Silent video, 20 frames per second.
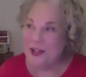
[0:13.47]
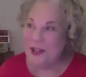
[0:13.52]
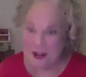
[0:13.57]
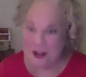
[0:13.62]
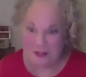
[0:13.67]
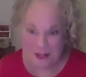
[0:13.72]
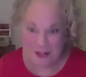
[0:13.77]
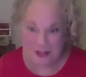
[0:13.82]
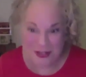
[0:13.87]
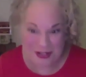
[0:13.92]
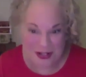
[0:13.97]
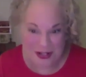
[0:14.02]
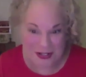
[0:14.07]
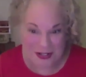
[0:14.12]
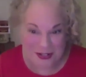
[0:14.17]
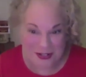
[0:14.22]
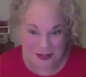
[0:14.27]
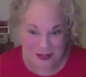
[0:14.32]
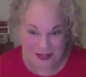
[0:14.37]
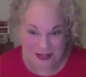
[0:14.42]

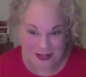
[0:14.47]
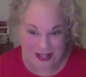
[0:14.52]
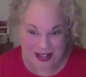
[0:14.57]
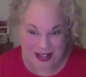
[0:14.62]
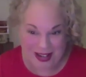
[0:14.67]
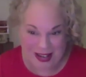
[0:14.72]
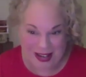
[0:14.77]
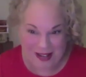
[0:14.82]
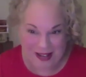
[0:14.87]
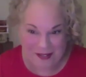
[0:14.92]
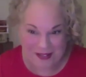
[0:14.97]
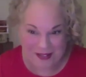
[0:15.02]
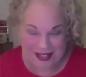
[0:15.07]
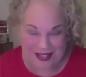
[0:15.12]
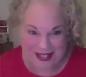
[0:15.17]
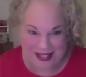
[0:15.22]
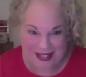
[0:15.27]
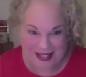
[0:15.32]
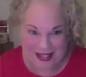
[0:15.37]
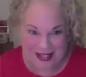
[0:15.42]
conversation that we're going to have
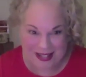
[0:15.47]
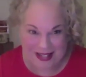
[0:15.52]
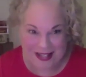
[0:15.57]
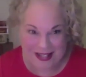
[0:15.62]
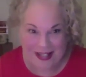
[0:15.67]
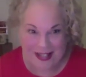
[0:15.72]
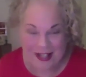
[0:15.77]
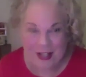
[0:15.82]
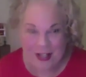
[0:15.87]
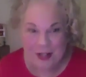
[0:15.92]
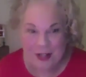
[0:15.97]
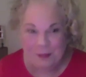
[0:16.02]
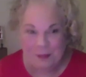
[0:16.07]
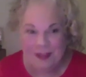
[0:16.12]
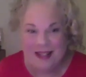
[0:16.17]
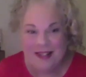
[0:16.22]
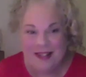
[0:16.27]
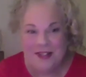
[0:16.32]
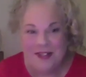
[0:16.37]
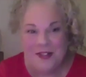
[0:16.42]
today
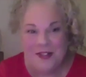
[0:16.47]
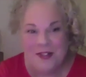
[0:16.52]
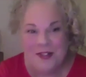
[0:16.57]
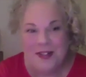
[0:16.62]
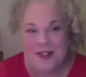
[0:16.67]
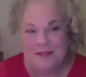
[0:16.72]
because